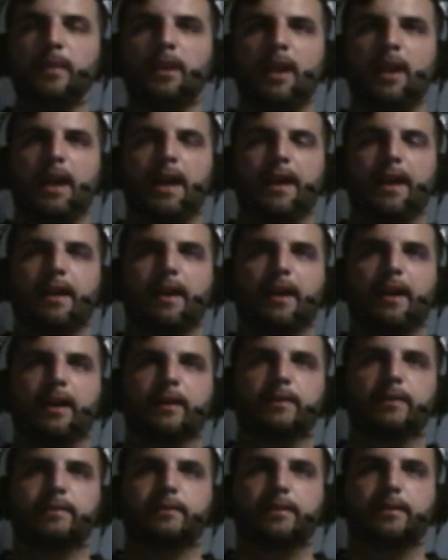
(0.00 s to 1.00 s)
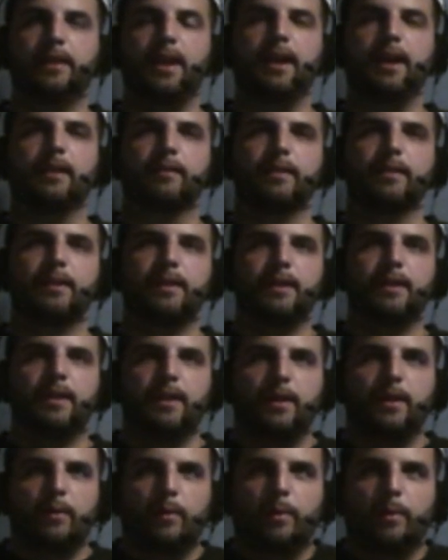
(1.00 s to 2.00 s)
And yeah,
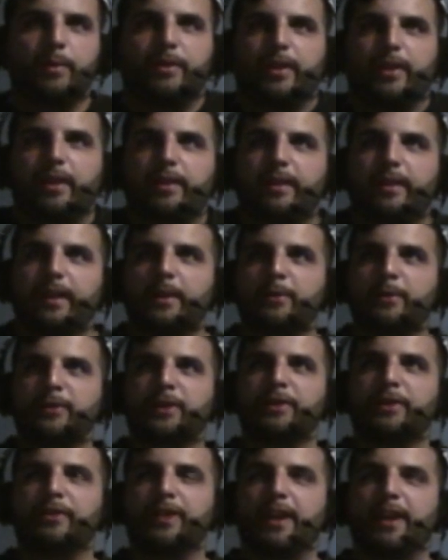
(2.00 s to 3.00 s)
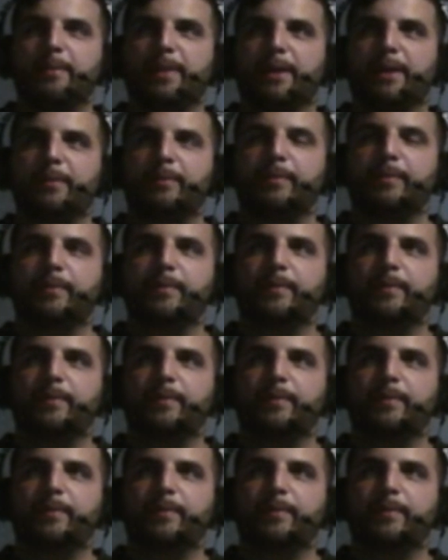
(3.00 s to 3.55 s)
what was the other thing I was going to say about?